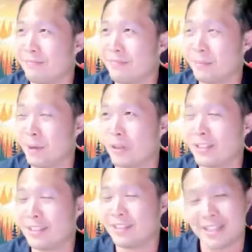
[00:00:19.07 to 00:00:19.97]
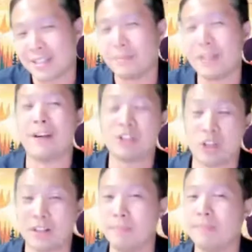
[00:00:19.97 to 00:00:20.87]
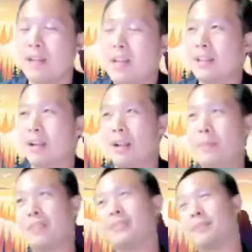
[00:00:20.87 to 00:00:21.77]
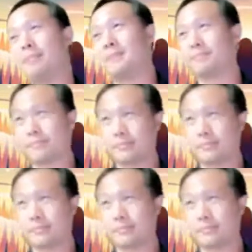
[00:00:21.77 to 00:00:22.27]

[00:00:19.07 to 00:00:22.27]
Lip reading: people will, is it just something very short term? Now, let me ask you something.